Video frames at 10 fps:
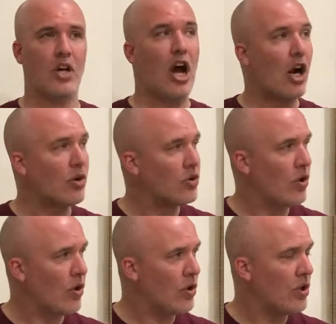Our
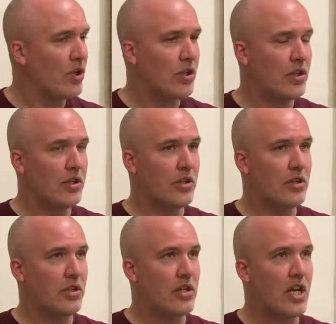goal
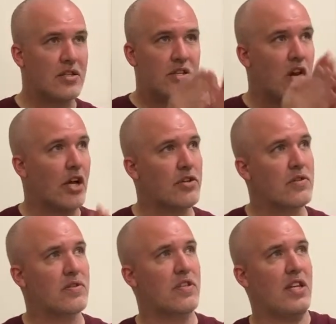is not to
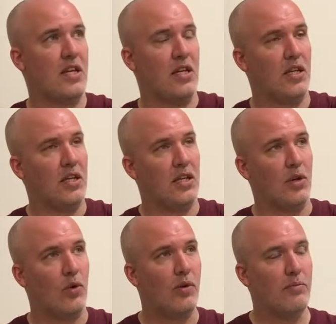see...
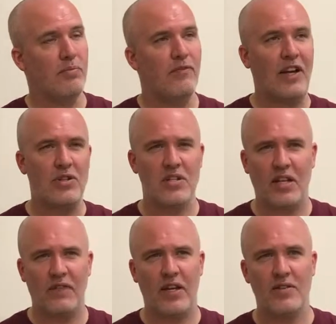
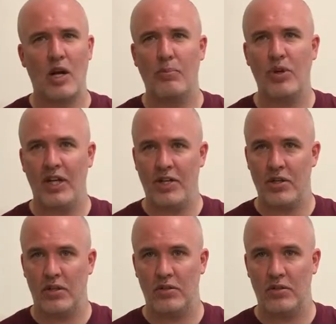Vajrasattva is our Buddha nature.